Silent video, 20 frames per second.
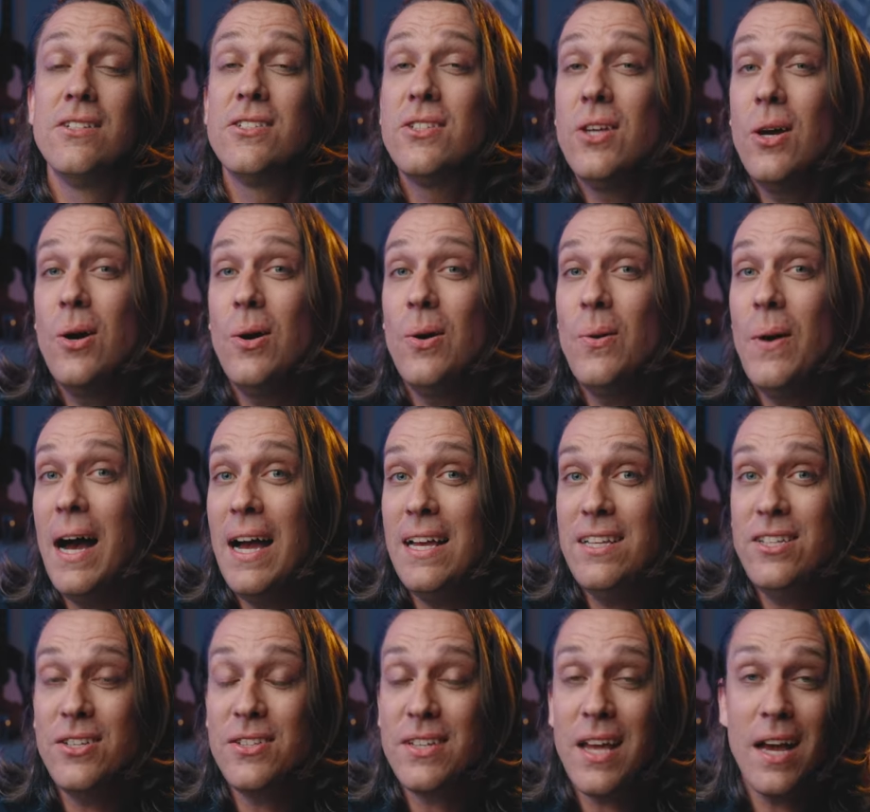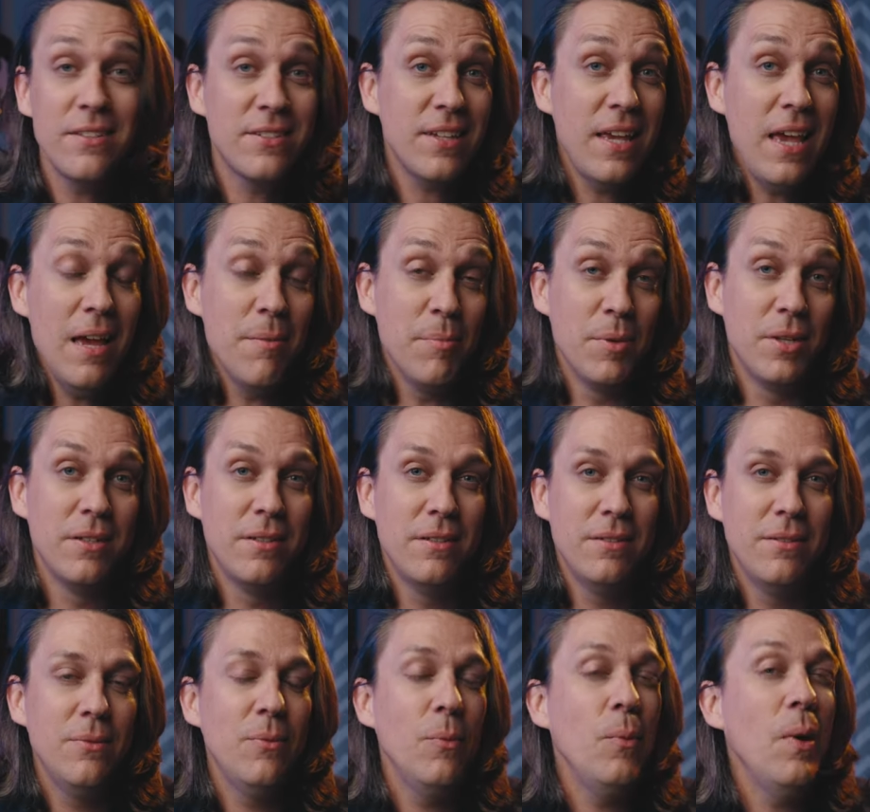So I just got scammed.
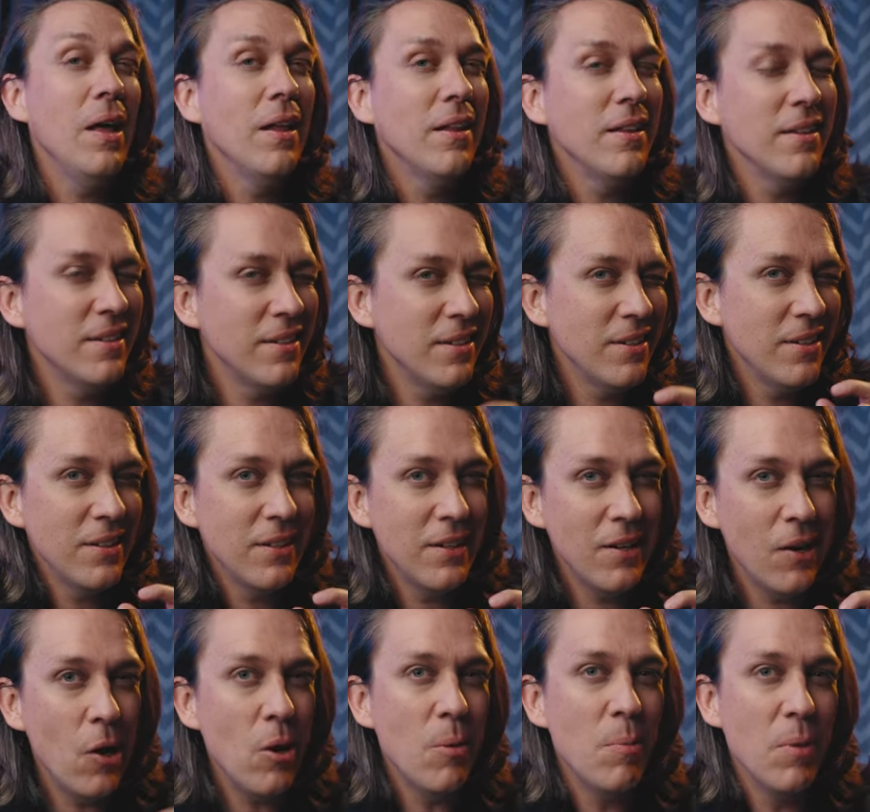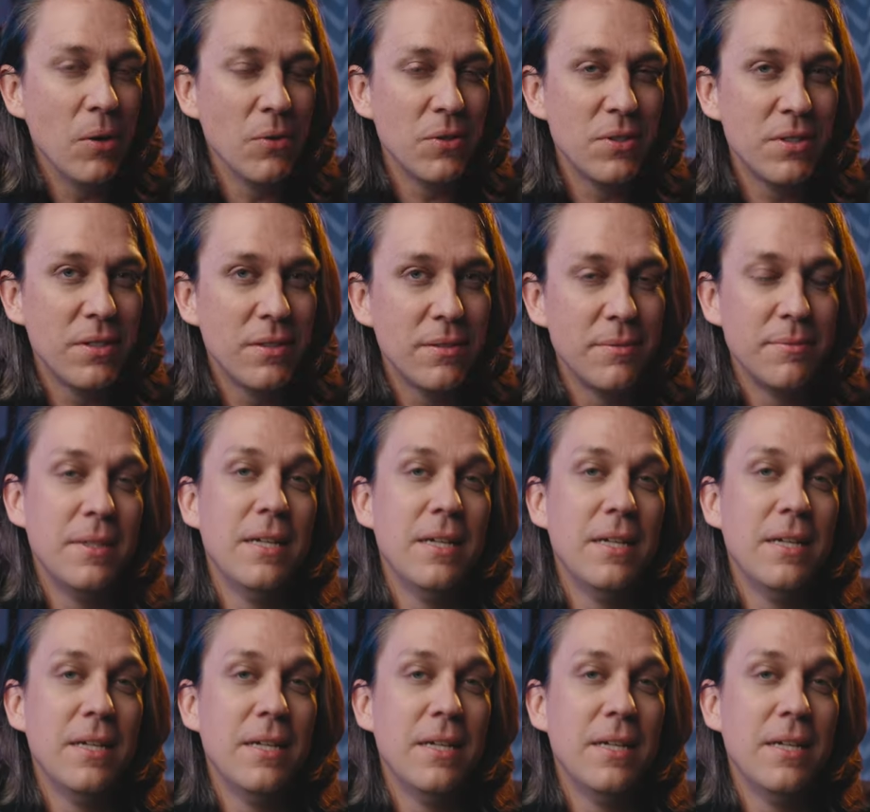Well, almost.